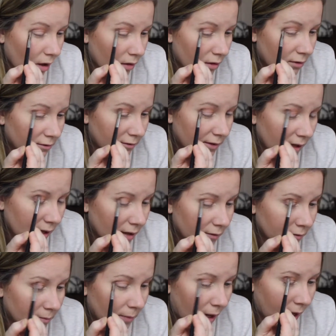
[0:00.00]
V
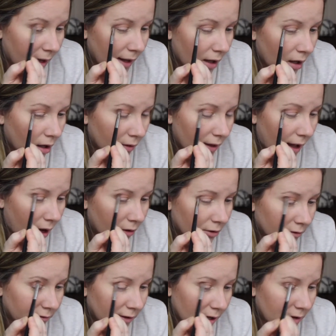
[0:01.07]
of my, the
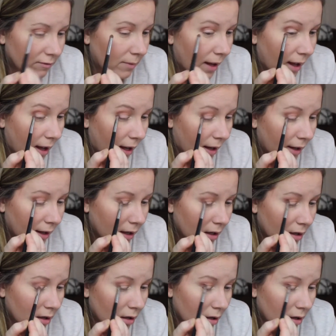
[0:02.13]
outer V of my eye.